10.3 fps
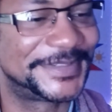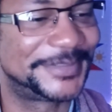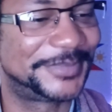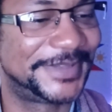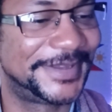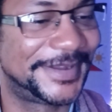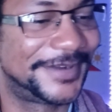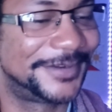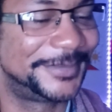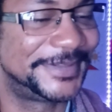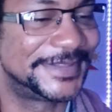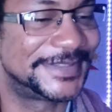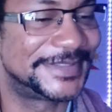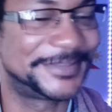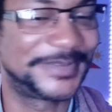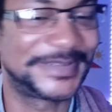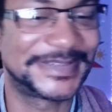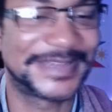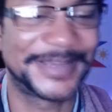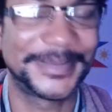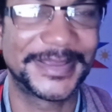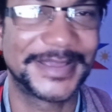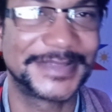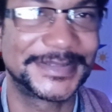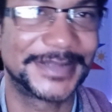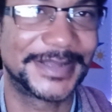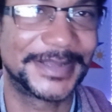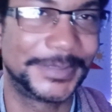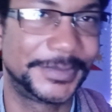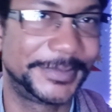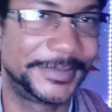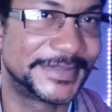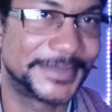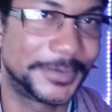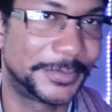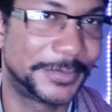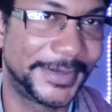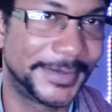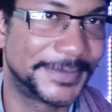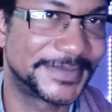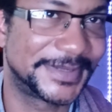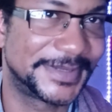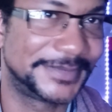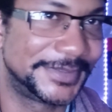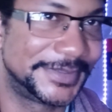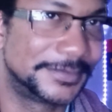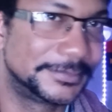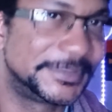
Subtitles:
to play an Arab because he's been typecast in Hollywood because nobody knows that, you know,